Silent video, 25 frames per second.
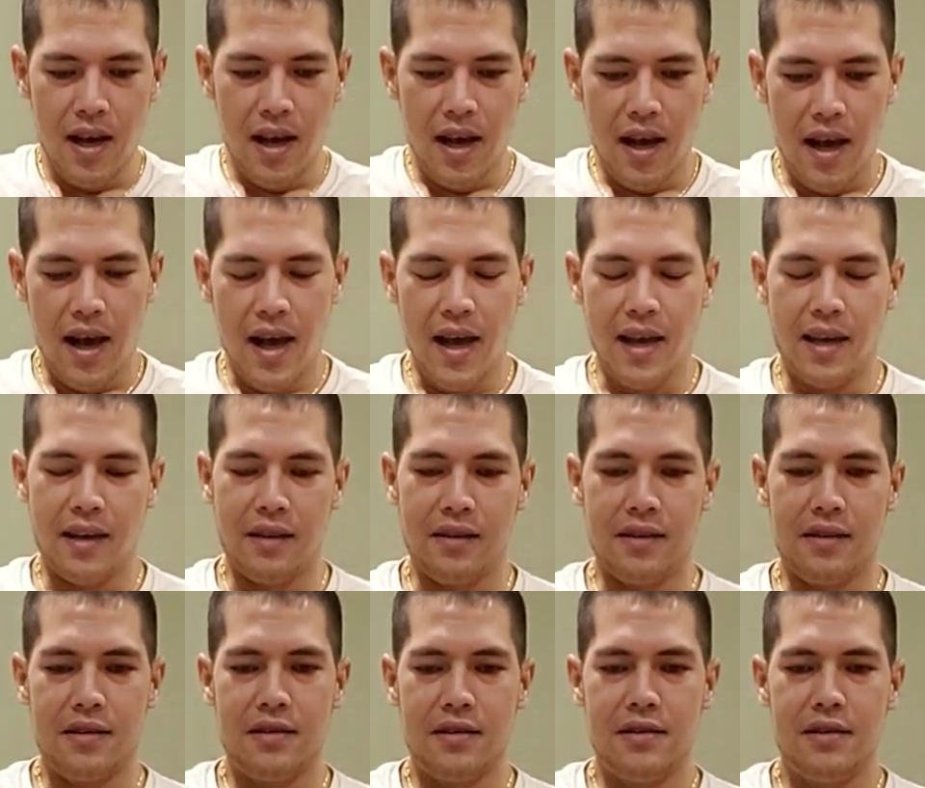I can
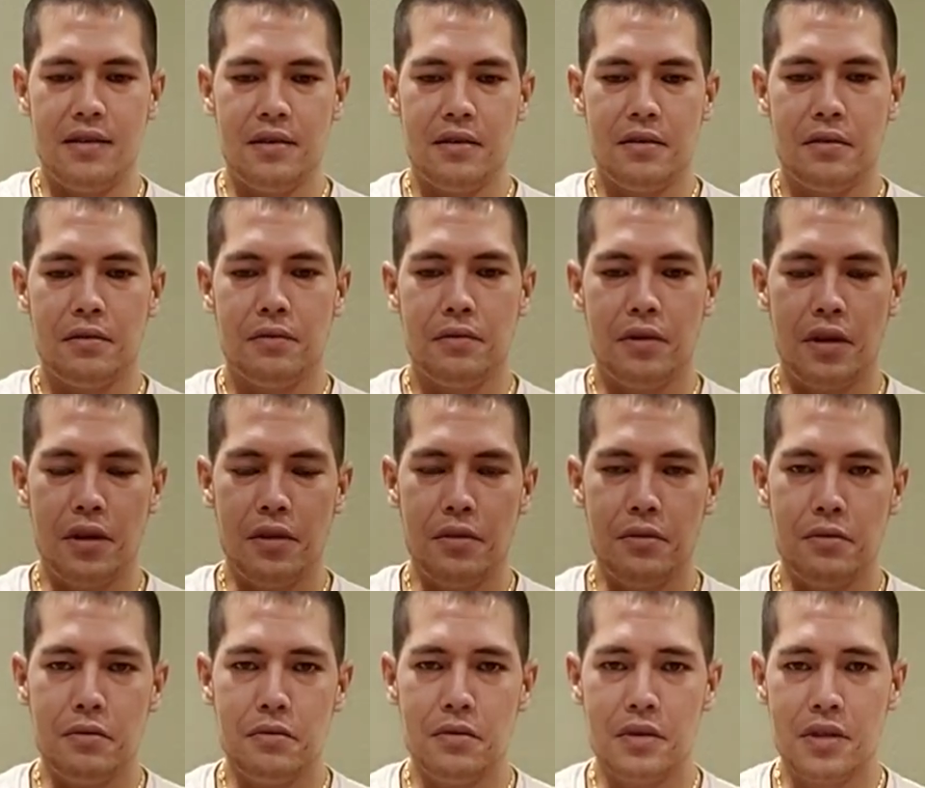still
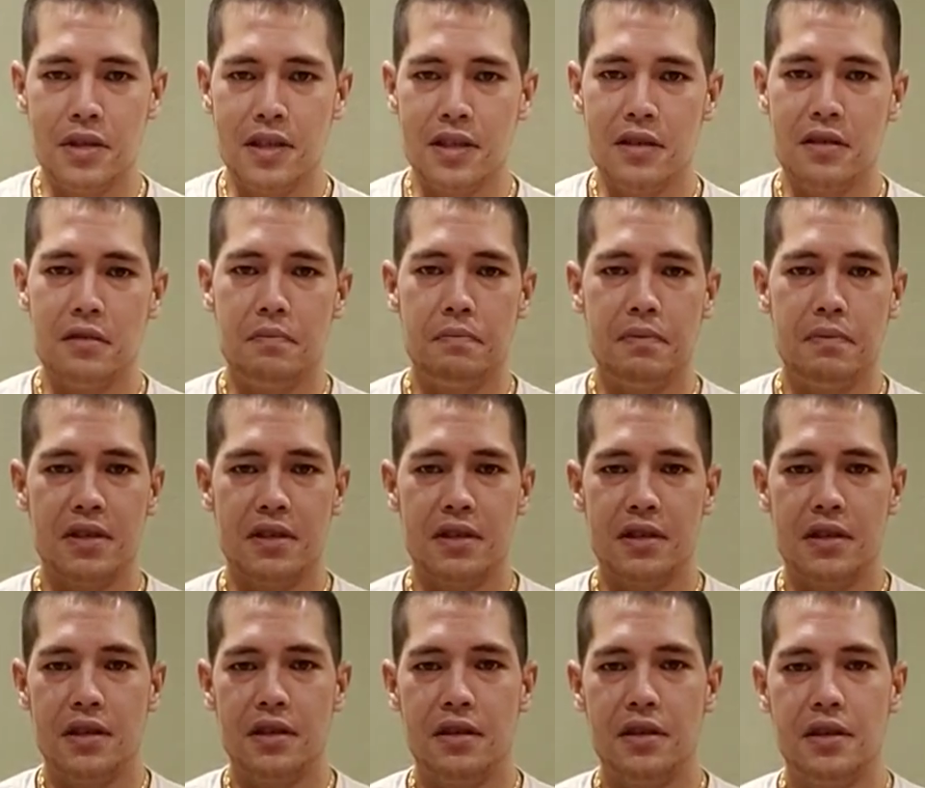use this
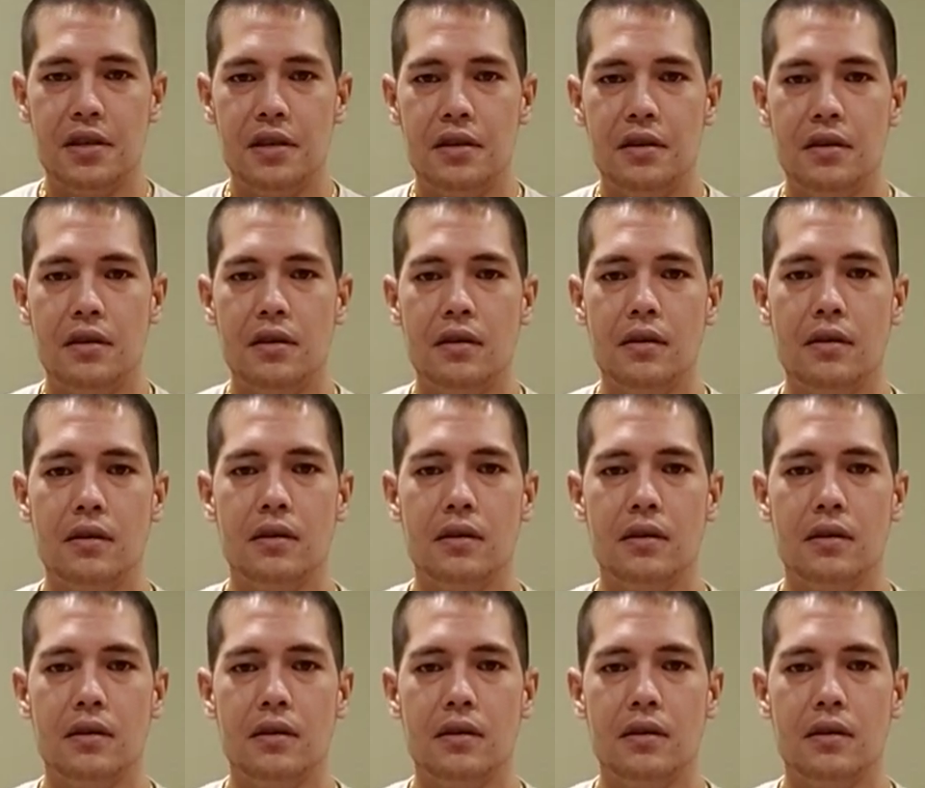position